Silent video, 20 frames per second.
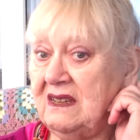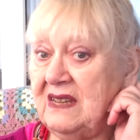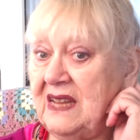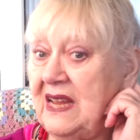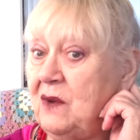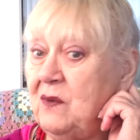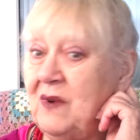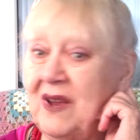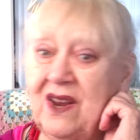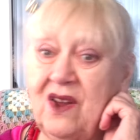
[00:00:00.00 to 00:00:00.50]

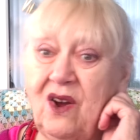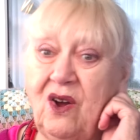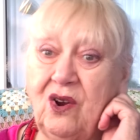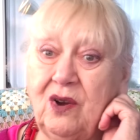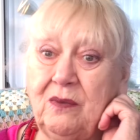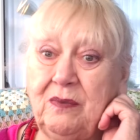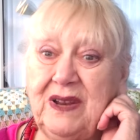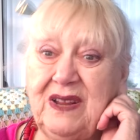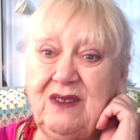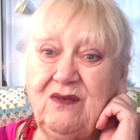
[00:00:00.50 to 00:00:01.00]
it went
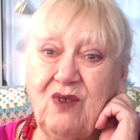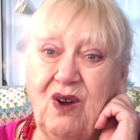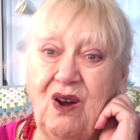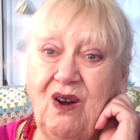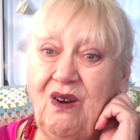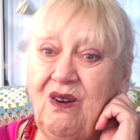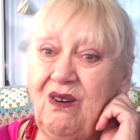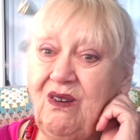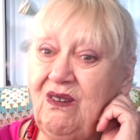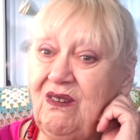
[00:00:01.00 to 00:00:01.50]
horribly wrong,
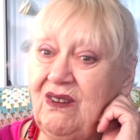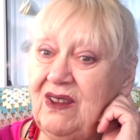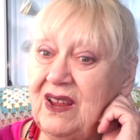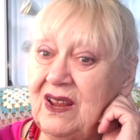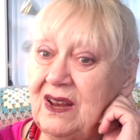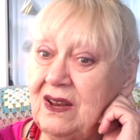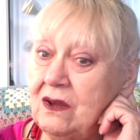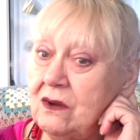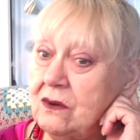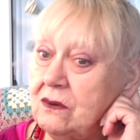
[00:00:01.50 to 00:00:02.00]
you
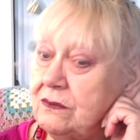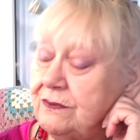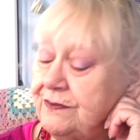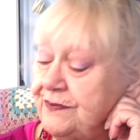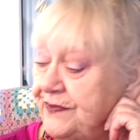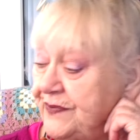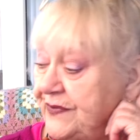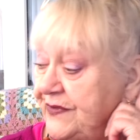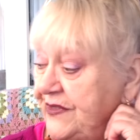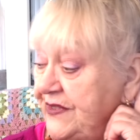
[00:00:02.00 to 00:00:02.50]
know.
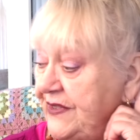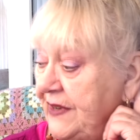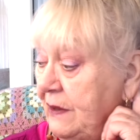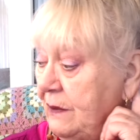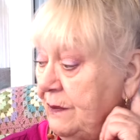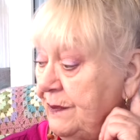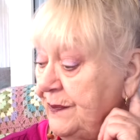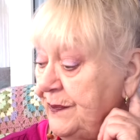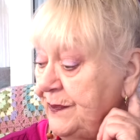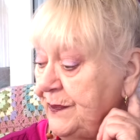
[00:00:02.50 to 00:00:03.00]
Still,
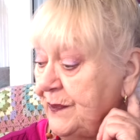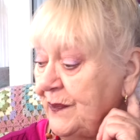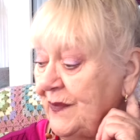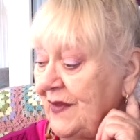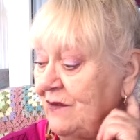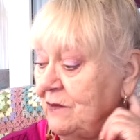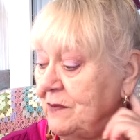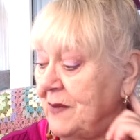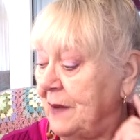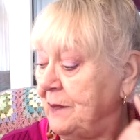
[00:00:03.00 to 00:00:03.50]

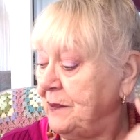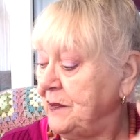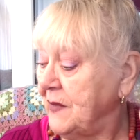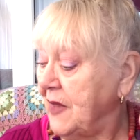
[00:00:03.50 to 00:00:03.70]
never mind.